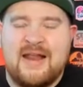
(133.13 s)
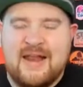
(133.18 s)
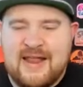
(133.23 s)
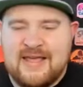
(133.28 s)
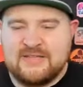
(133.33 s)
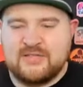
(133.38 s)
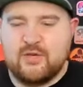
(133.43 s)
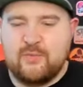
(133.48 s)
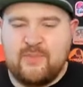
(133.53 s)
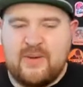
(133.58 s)

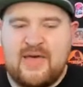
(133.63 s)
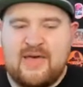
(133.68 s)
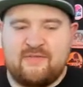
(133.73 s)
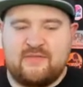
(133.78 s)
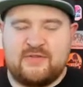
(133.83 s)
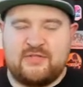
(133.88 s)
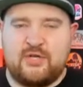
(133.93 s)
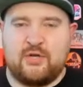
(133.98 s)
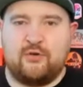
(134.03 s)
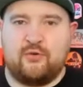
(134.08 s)
Let's compare
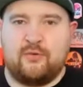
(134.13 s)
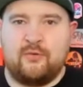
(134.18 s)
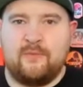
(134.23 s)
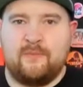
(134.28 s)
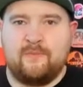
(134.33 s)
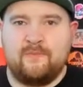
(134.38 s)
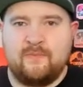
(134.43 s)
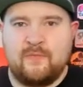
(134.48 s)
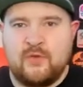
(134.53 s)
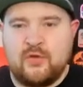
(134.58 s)
the two.
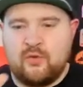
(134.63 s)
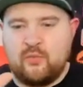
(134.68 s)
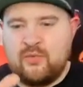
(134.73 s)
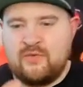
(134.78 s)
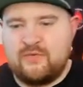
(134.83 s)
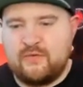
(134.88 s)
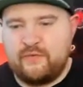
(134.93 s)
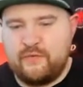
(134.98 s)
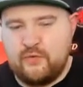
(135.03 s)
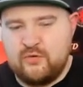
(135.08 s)

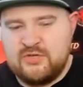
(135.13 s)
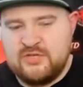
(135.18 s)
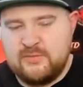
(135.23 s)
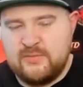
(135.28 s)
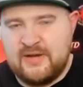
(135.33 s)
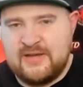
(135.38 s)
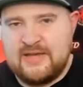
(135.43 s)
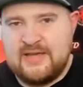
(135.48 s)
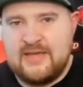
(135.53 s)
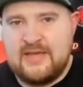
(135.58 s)
With the 40
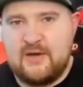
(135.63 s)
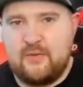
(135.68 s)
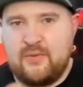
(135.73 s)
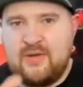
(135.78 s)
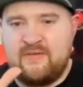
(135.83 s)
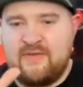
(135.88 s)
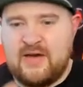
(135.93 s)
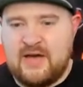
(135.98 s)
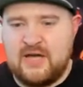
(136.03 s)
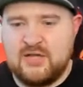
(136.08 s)
Mike here,
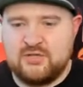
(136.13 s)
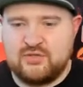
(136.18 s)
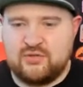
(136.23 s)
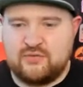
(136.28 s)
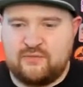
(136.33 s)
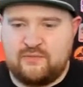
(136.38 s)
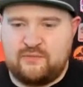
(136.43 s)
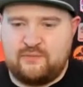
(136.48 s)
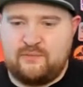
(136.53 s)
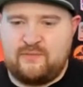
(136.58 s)
we have
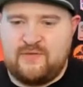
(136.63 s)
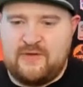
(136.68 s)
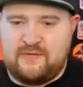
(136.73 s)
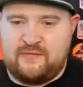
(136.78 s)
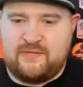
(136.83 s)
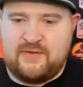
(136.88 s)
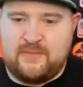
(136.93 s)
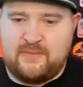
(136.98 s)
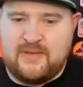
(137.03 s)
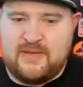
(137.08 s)

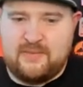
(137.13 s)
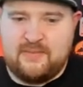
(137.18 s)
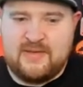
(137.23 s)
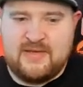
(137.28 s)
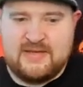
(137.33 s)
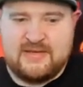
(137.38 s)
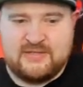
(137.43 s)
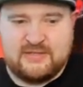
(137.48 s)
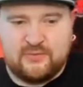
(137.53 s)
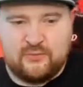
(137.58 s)
150
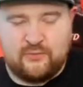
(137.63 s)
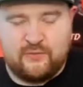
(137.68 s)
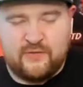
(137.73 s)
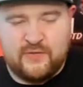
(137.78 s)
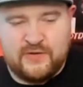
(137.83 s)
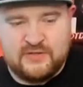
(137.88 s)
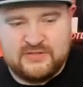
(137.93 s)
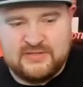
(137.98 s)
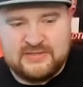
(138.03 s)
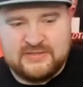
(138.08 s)
BBs
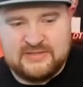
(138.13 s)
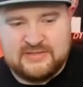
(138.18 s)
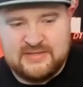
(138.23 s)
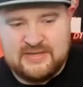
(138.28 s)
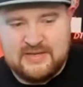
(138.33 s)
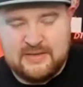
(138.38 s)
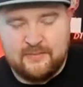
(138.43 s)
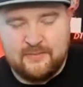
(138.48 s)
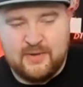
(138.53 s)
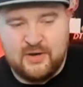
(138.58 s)
versus
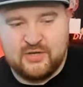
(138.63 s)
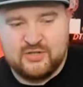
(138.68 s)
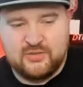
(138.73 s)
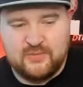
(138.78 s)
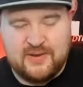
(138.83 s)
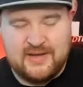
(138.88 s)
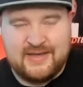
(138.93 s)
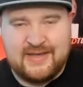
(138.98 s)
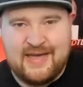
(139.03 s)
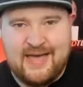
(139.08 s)
the
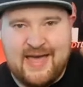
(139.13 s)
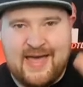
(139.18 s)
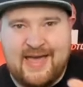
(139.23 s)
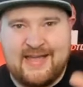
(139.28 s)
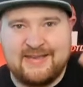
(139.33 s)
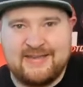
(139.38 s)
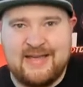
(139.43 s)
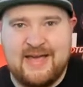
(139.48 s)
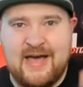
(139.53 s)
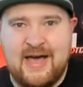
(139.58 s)
Master Mike
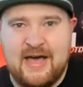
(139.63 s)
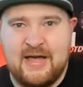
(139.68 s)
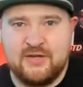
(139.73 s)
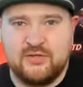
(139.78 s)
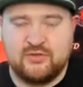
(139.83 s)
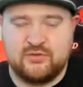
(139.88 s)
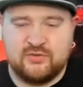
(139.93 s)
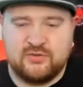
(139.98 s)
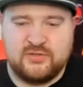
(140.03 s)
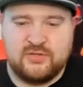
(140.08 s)
at
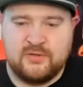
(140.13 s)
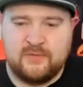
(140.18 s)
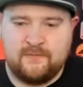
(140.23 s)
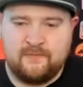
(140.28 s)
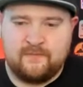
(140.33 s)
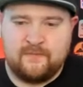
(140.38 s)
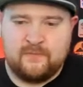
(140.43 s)
100.